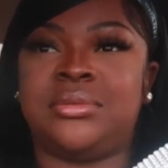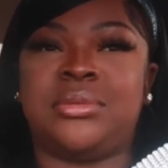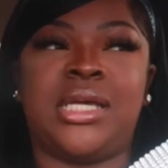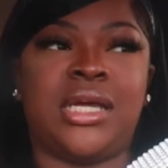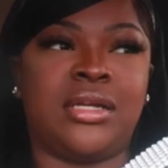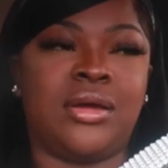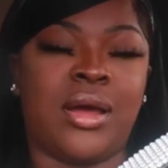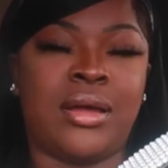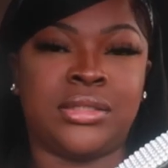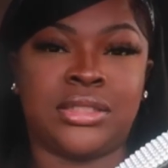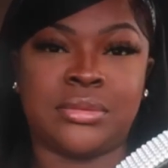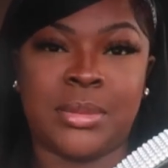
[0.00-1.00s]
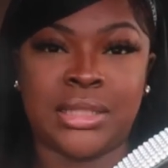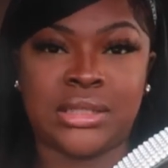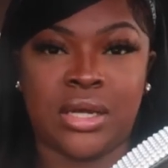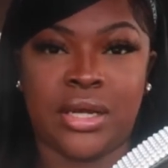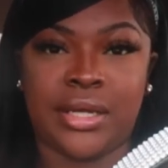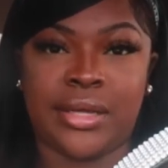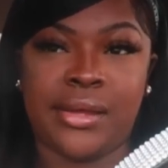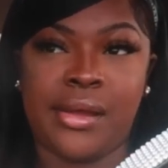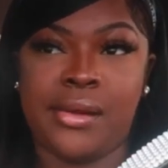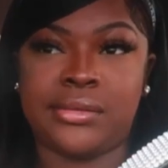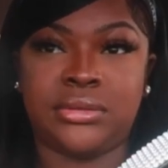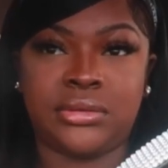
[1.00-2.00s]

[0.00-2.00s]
Yeah, no, I was at my Target.